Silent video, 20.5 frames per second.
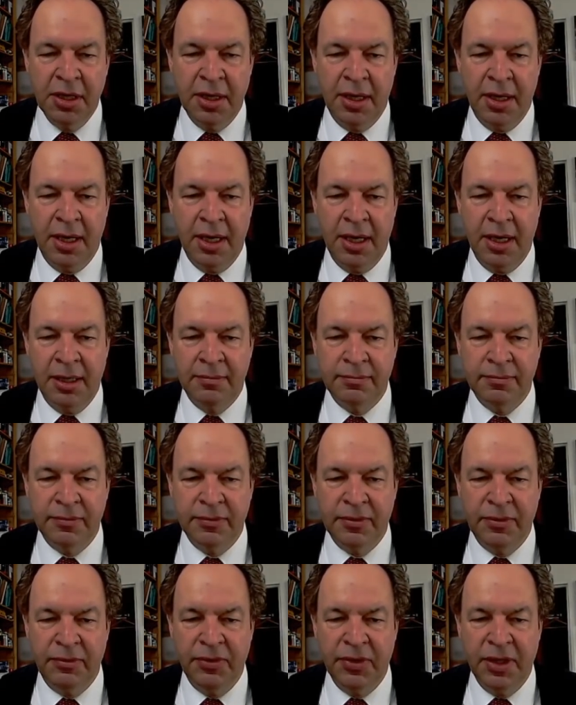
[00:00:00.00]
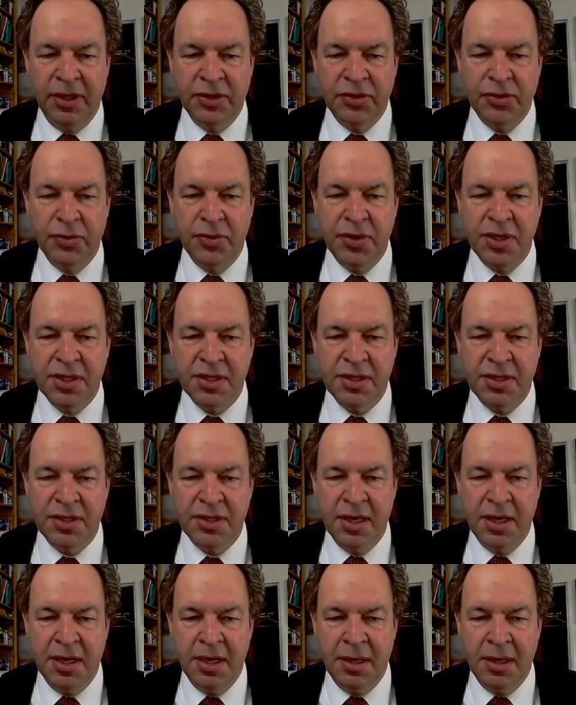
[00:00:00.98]
So this
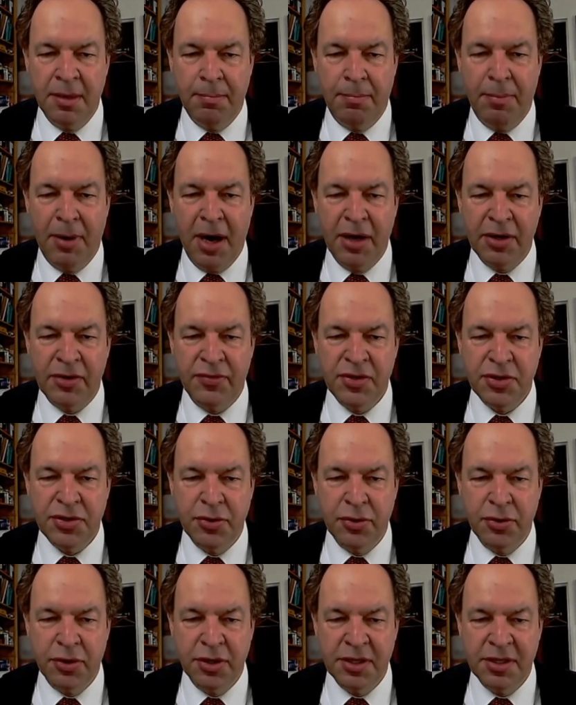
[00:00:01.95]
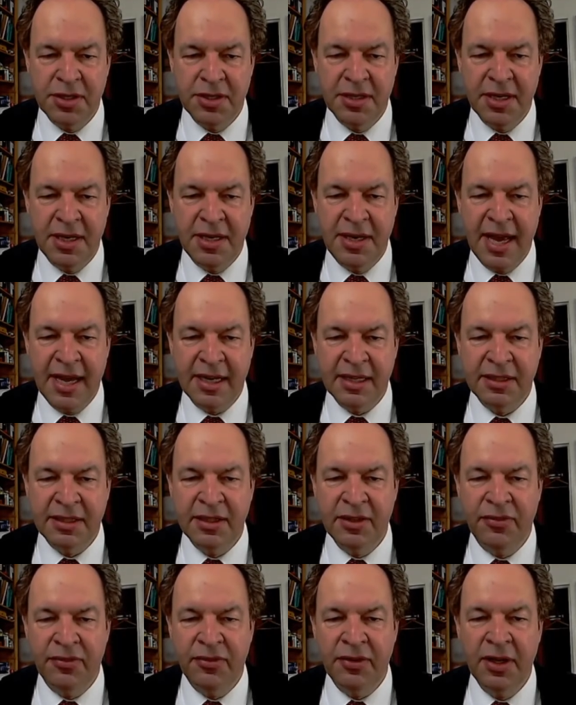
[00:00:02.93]
part of the circuit is
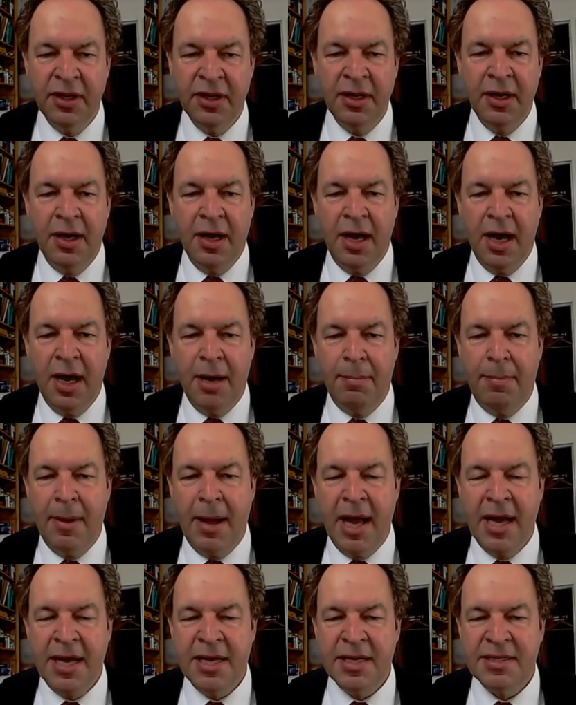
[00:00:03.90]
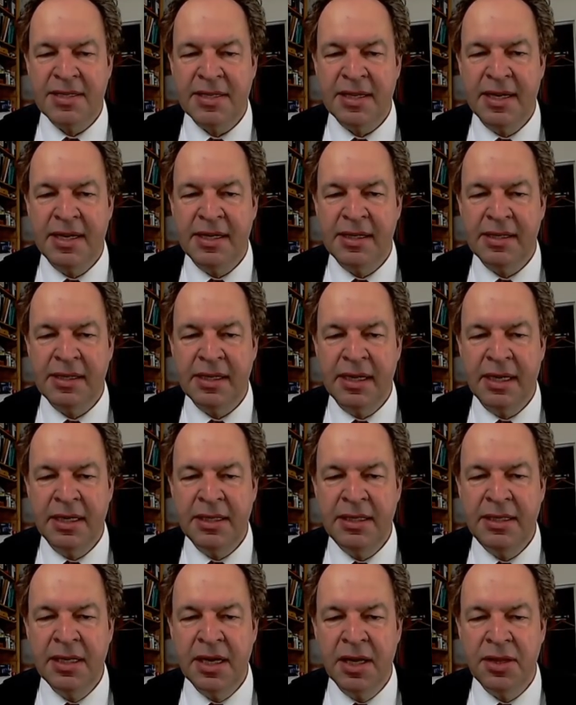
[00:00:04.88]
negative biased, and
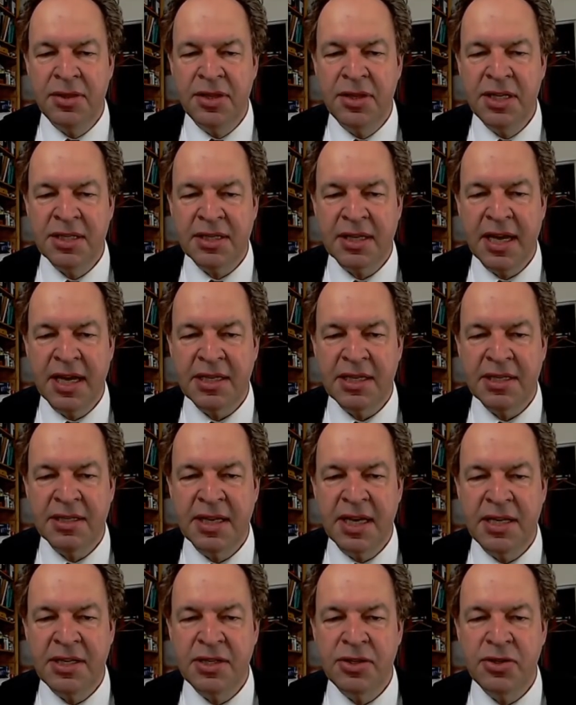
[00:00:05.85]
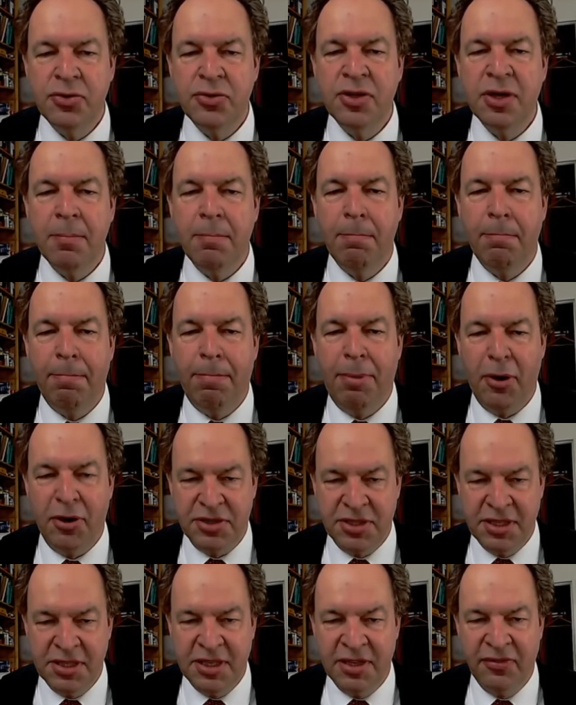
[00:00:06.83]
here this gets then to the
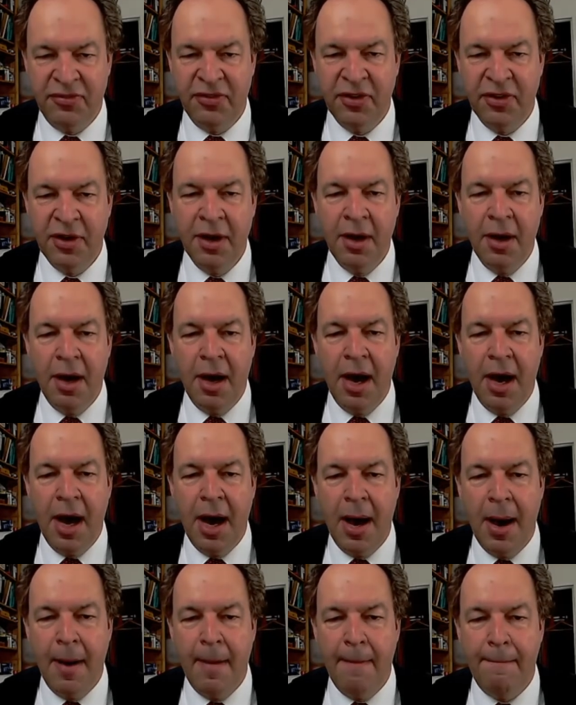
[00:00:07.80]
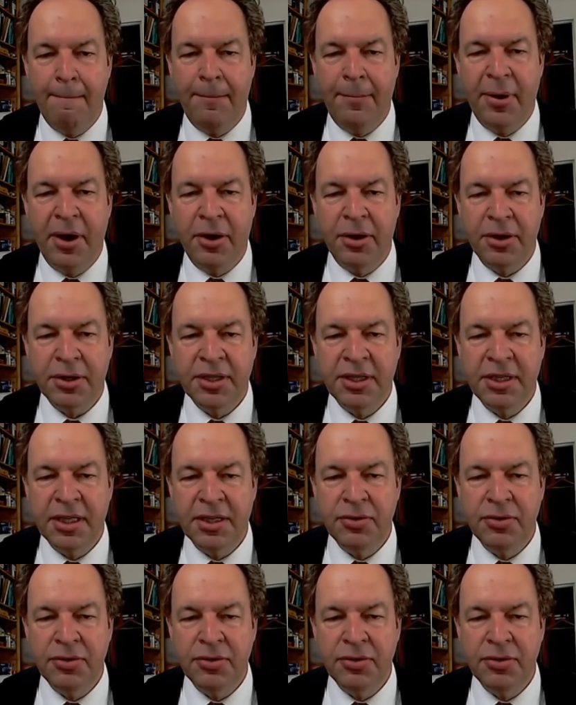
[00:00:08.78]
positive part here.